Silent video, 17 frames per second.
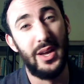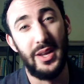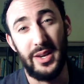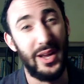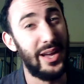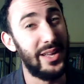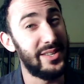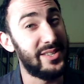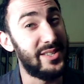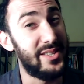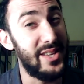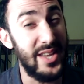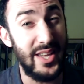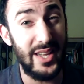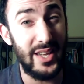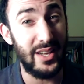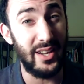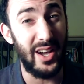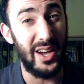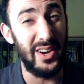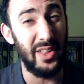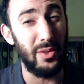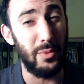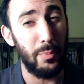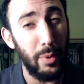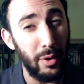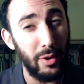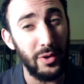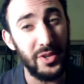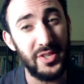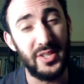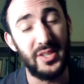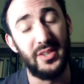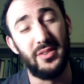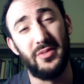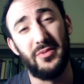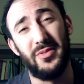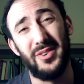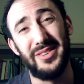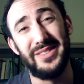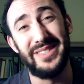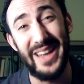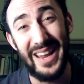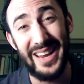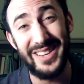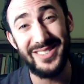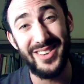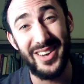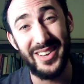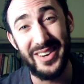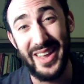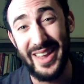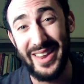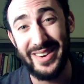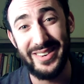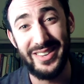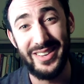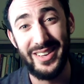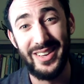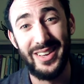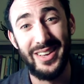not seeing another person for days on end